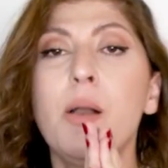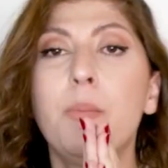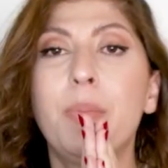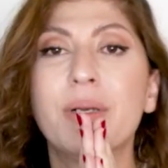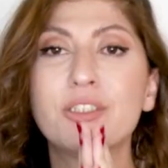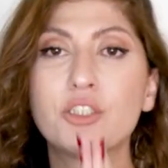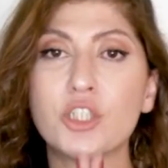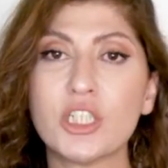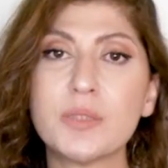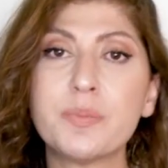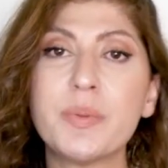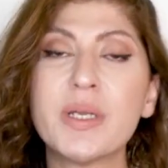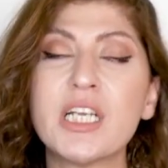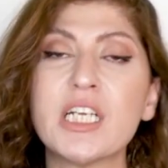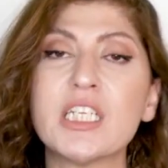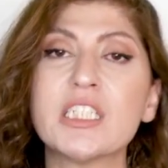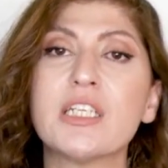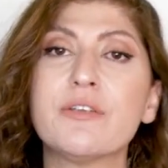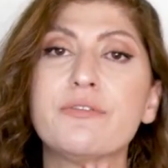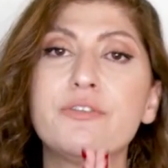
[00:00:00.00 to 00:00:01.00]
but just
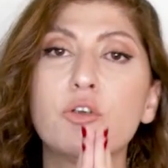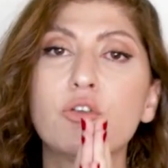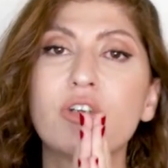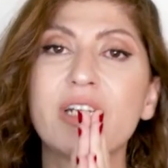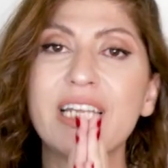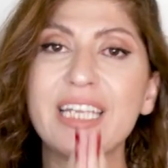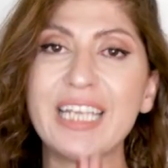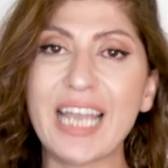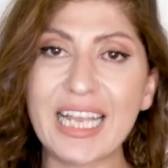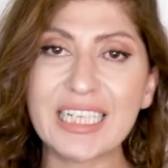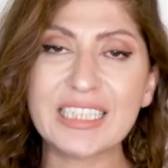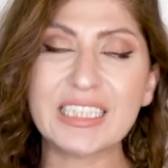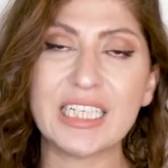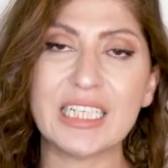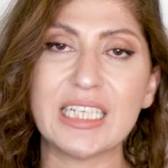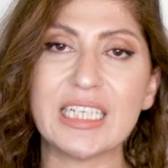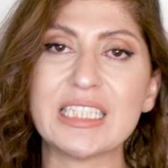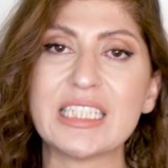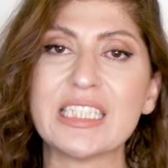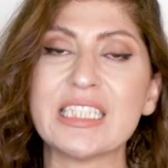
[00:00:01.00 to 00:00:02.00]
because if you create a
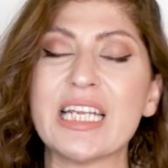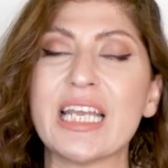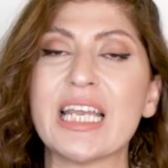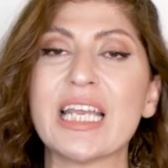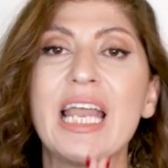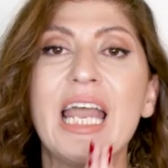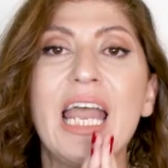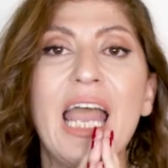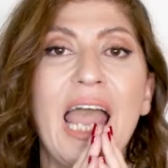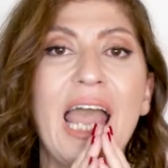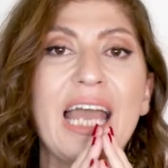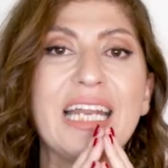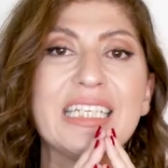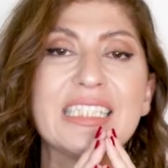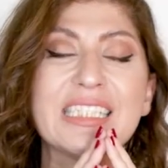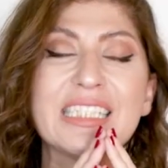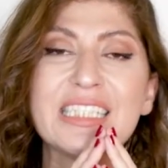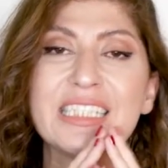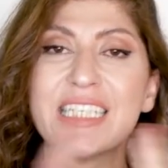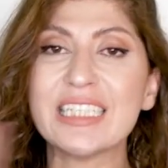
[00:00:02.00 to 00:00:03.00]
listing and
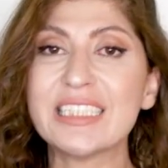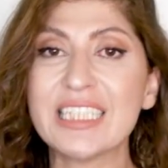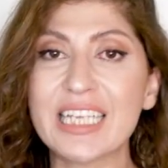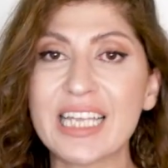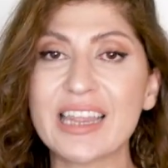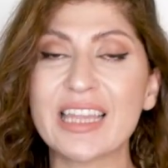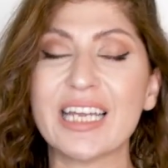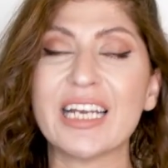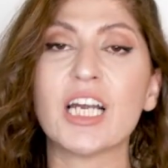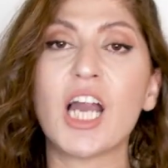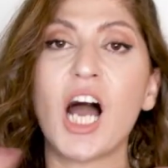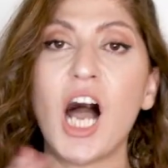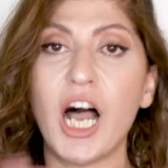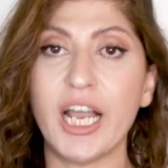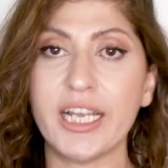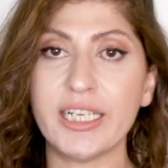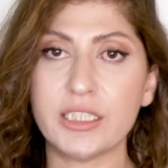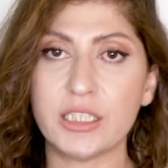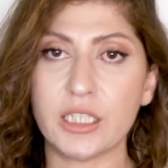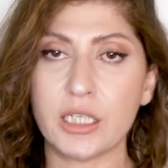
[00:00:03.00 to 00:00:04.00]
it's sitting there
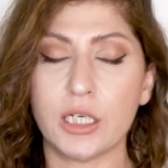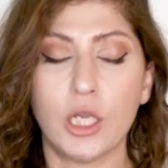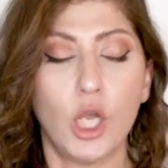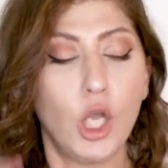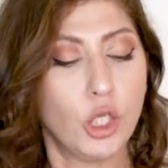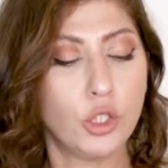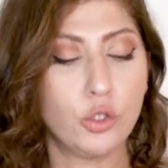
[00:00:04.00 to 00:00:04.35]
idle,